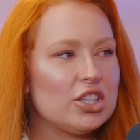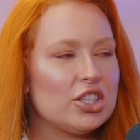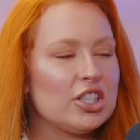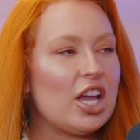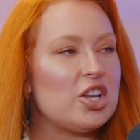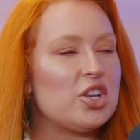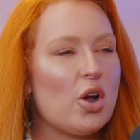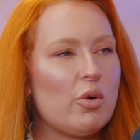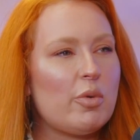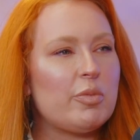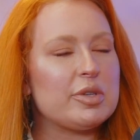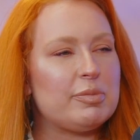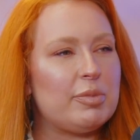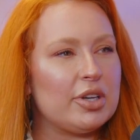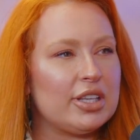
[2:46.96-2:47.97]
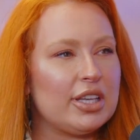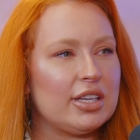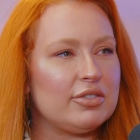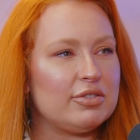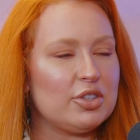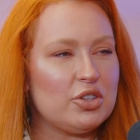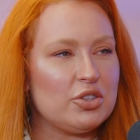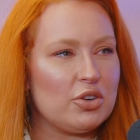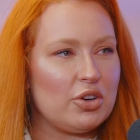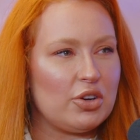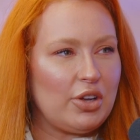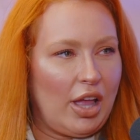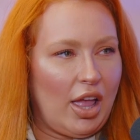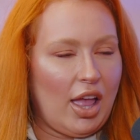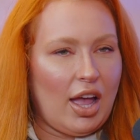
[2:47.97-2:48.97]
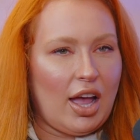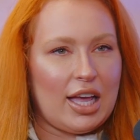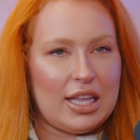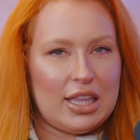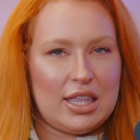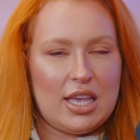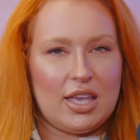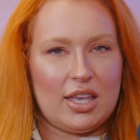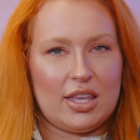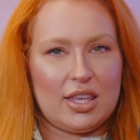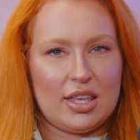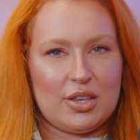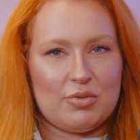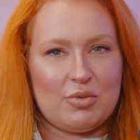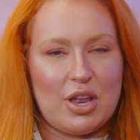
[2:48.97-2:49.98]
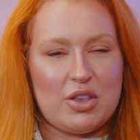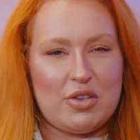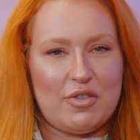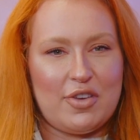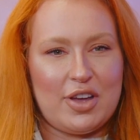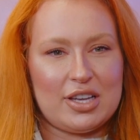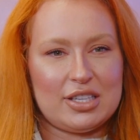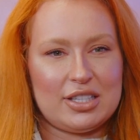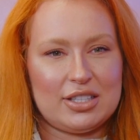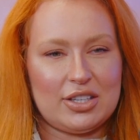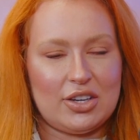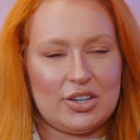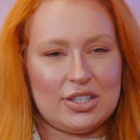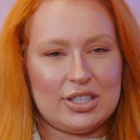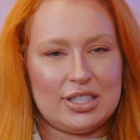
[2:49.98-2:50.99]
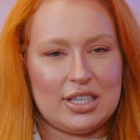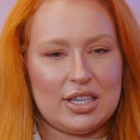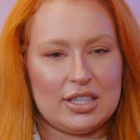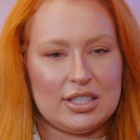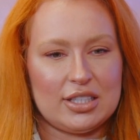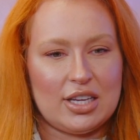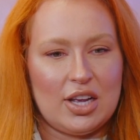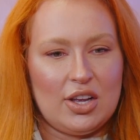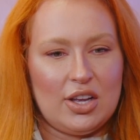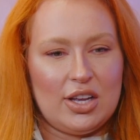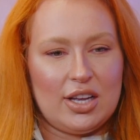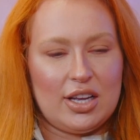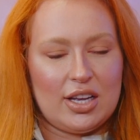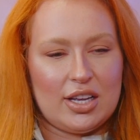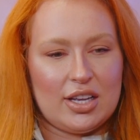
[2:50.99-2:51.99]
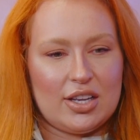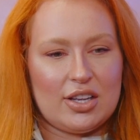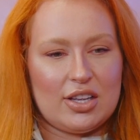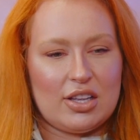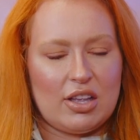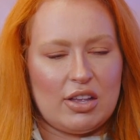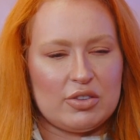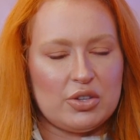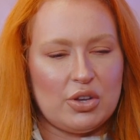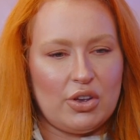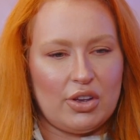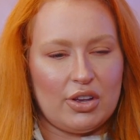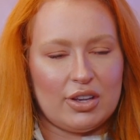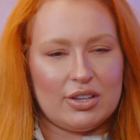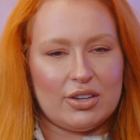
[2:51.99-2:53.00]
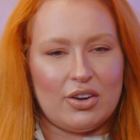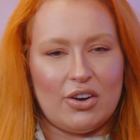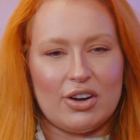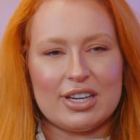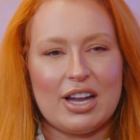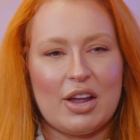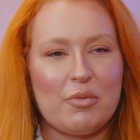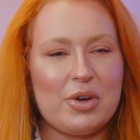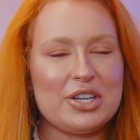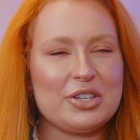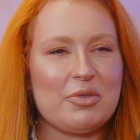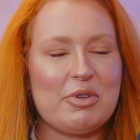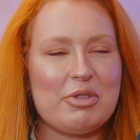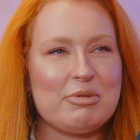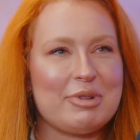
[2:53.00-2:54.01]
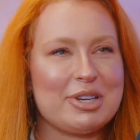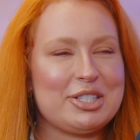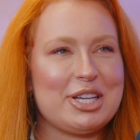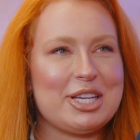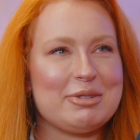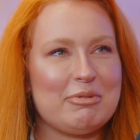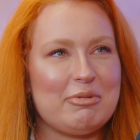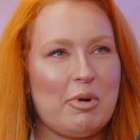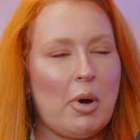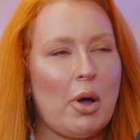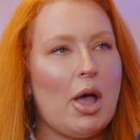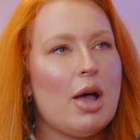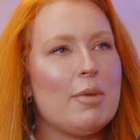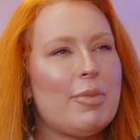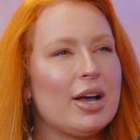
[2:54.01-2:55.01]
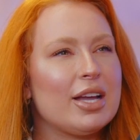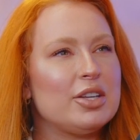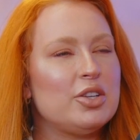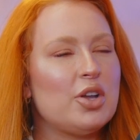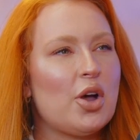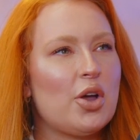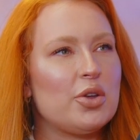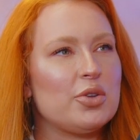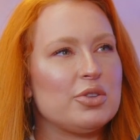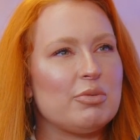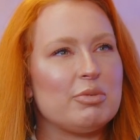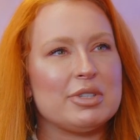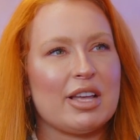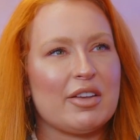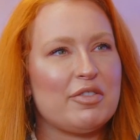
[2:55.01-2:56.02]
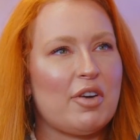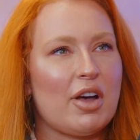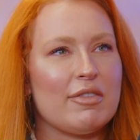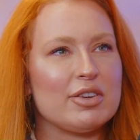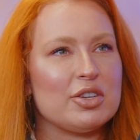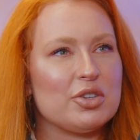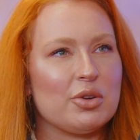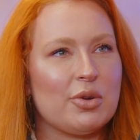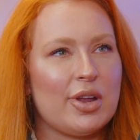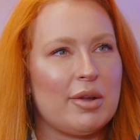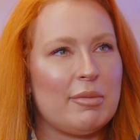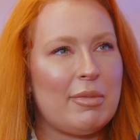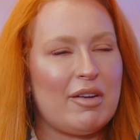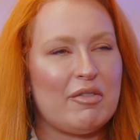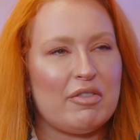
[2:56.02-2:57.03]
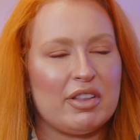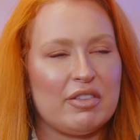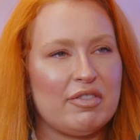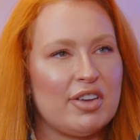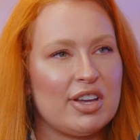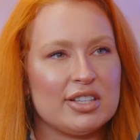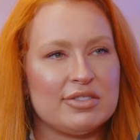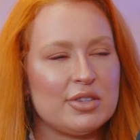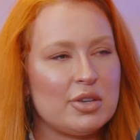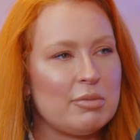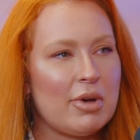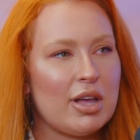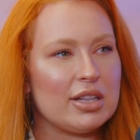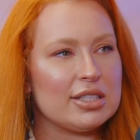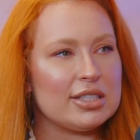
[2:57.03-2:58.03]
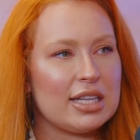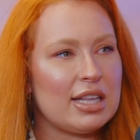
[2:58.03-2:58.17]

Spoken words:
Yeah, no one was booking for sure. I think when you first started, it took, I wish I went through my sheets before, but I know it was like 500 quid a month for the first few months.